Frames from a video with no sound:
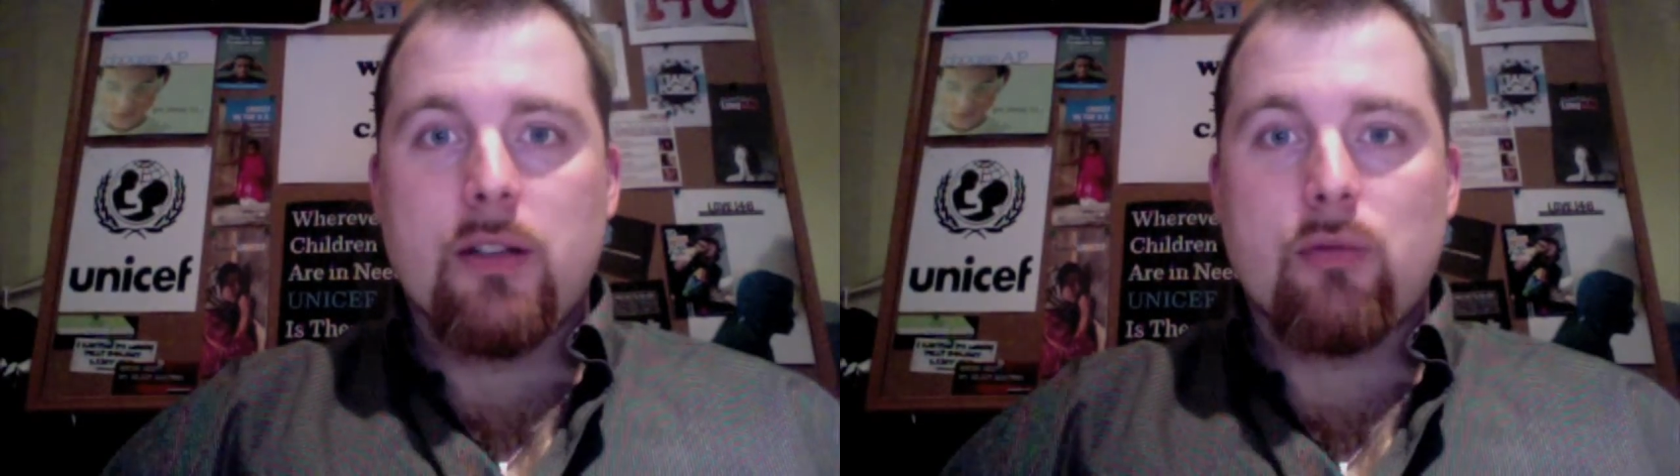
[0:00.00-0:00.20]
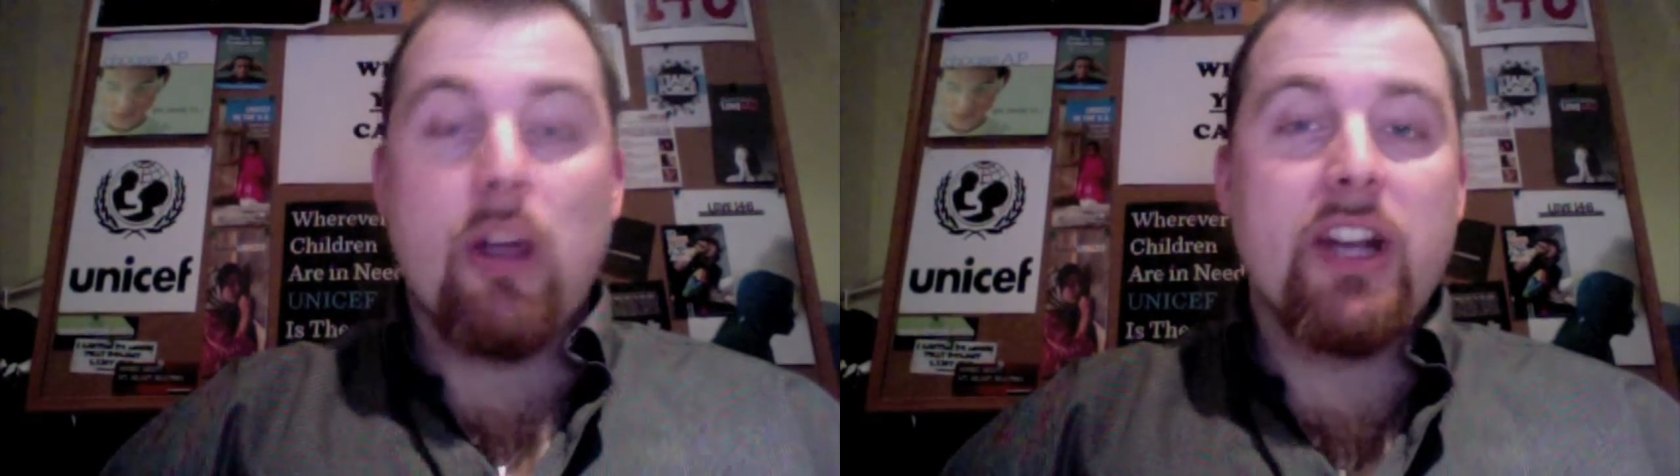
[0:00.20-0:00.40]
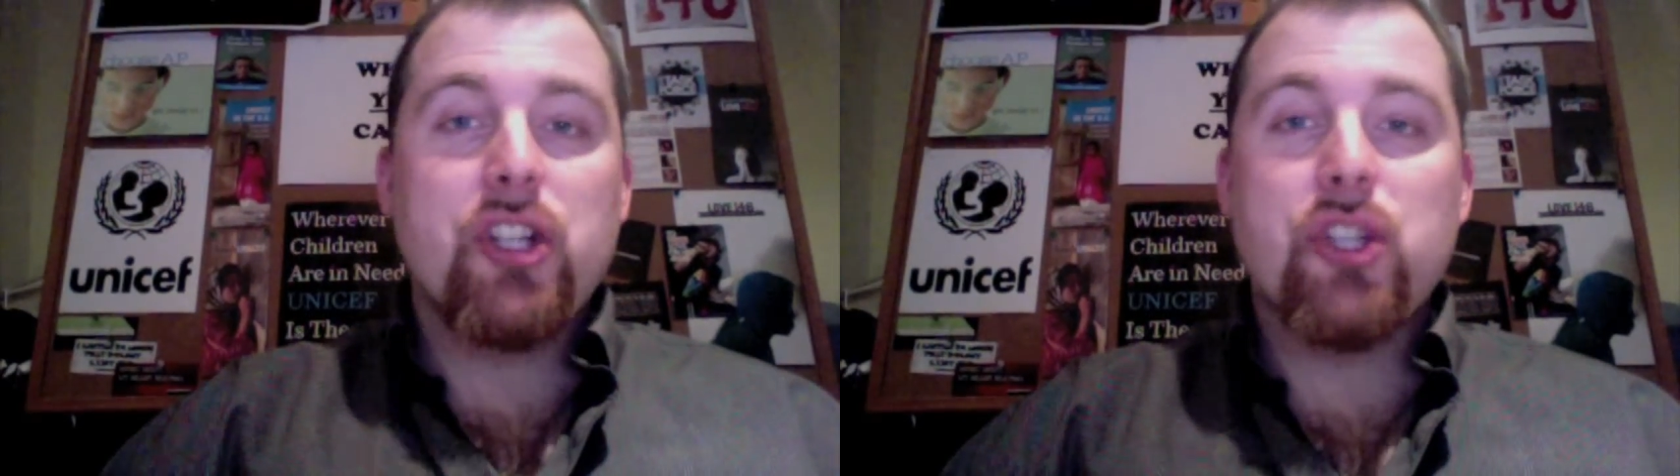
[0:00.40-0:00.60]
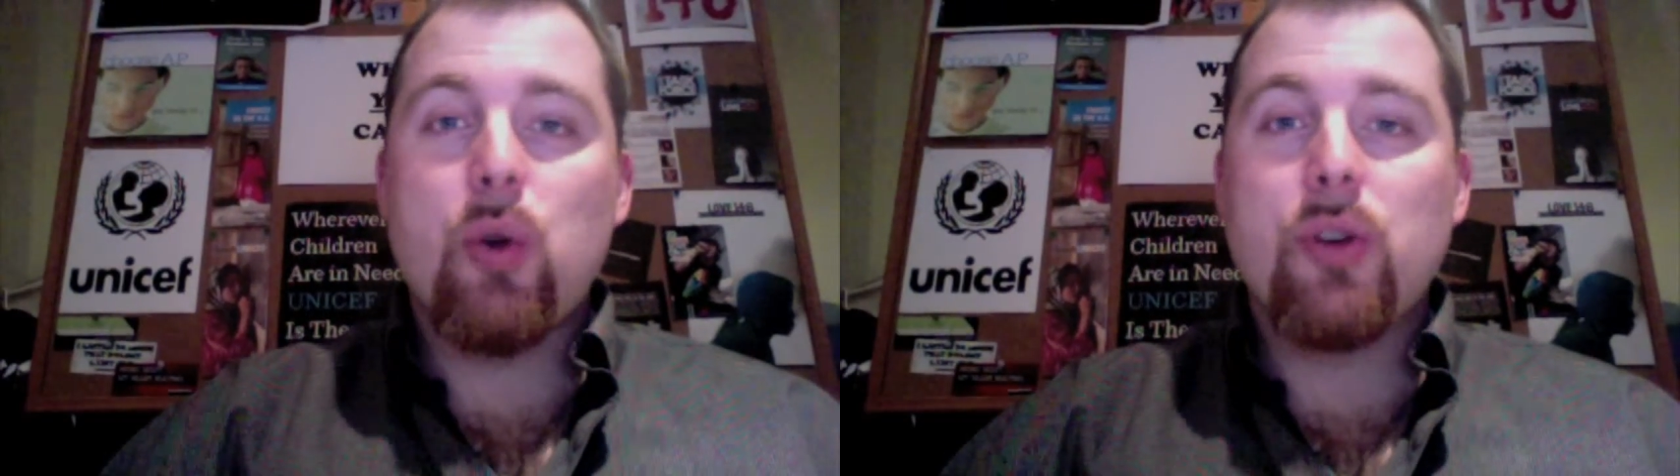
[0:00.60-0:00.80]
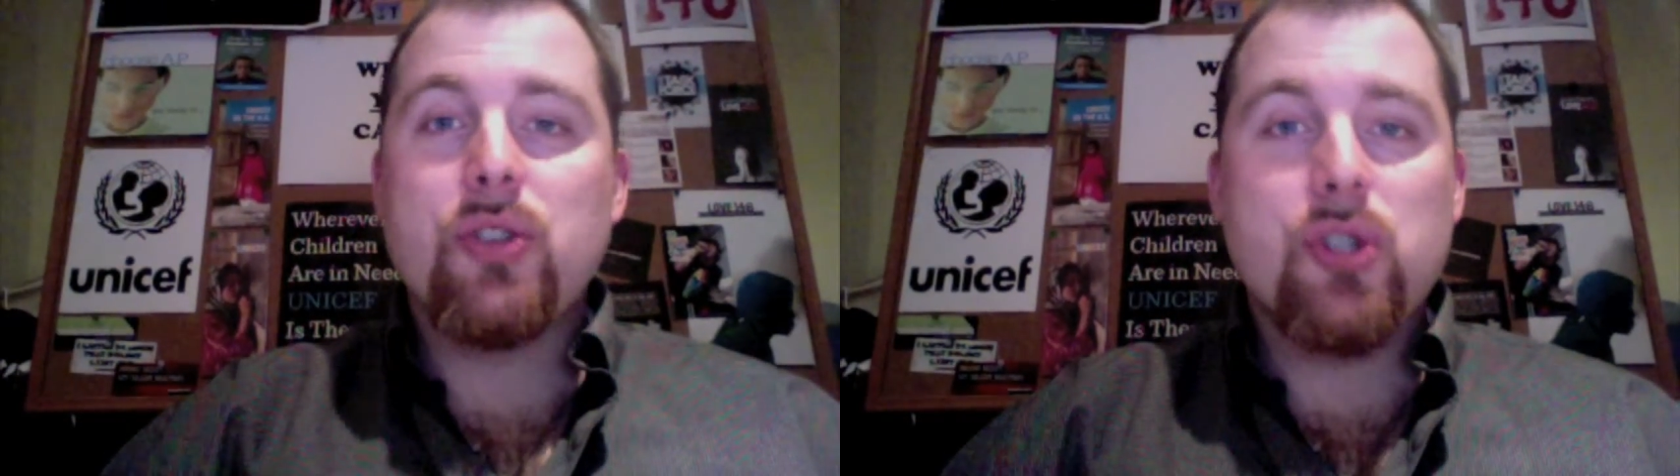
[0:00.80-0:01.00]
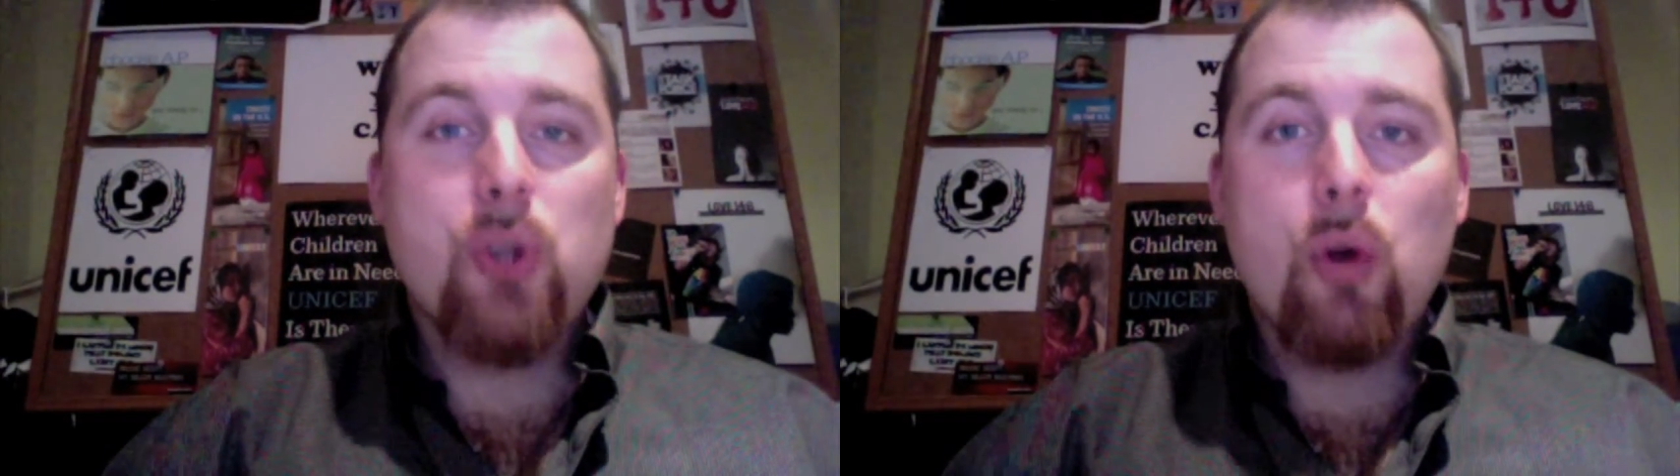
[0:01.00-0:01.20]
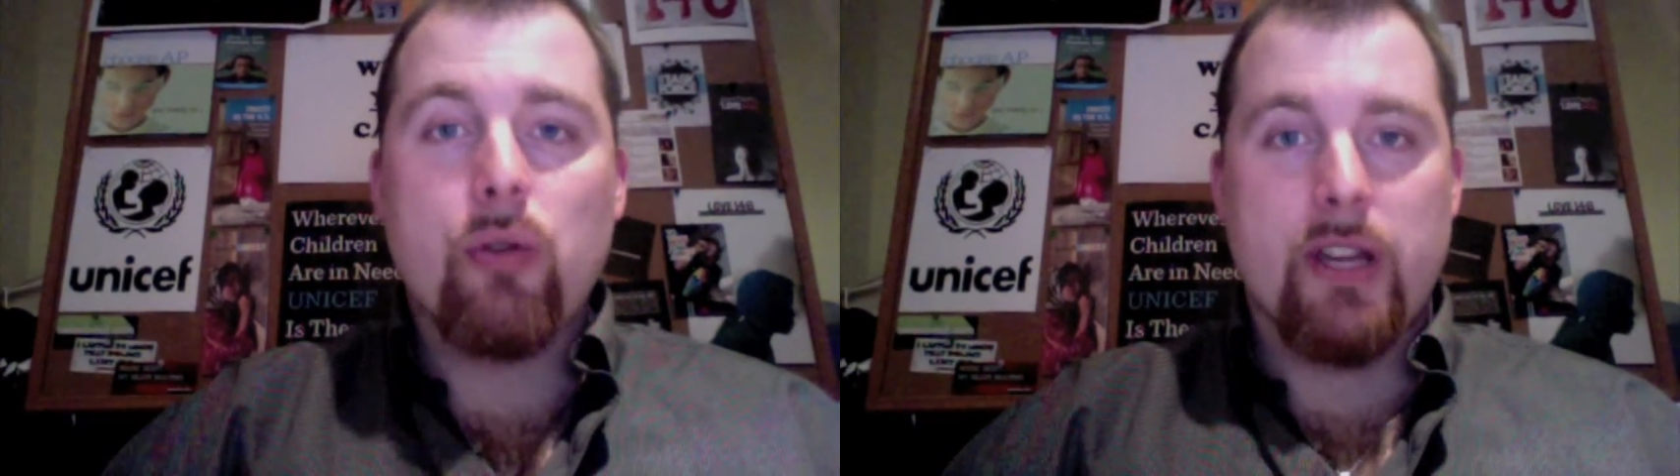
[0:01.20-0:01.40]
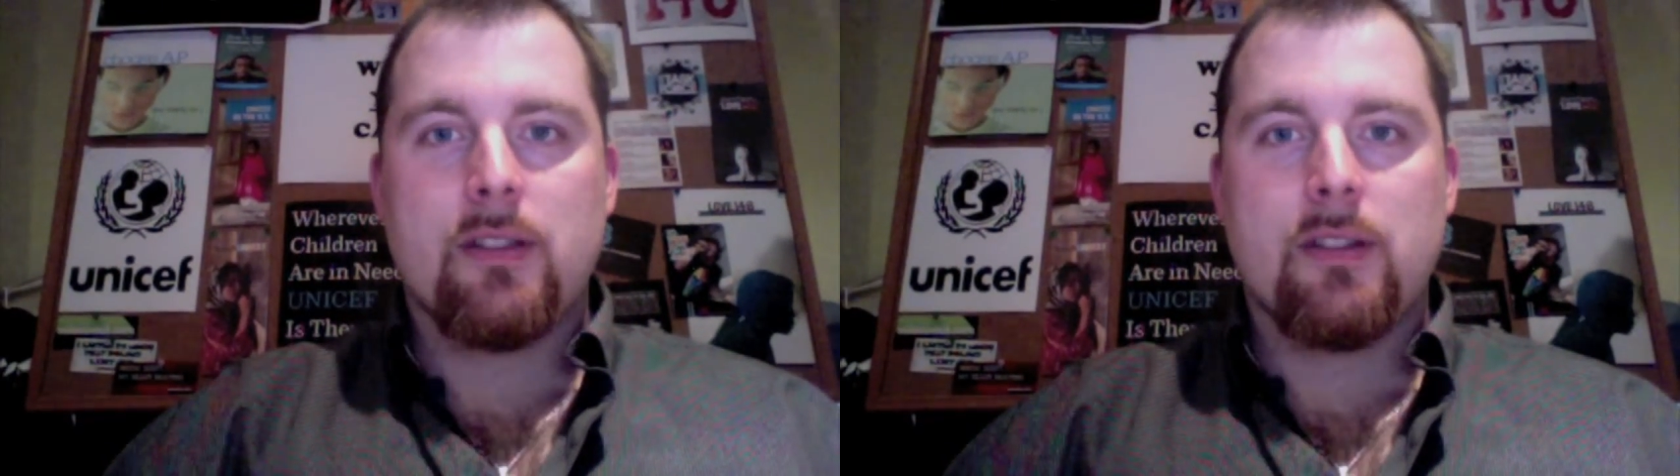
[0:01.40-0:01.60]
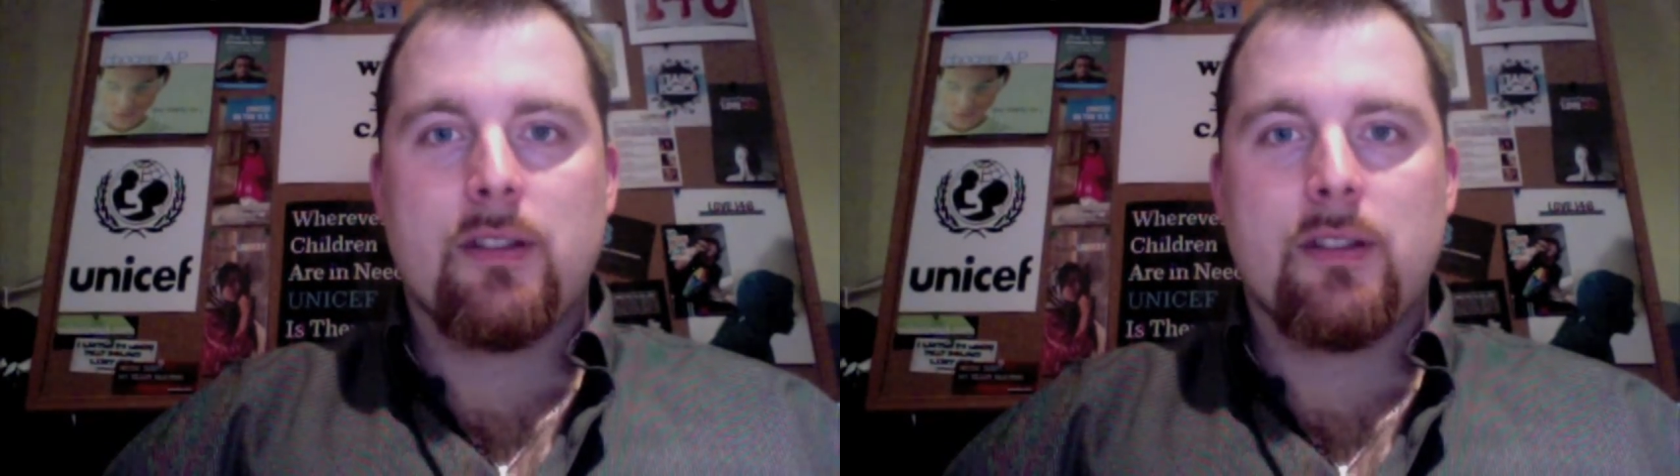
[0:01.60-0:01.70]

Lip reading: Write a short story.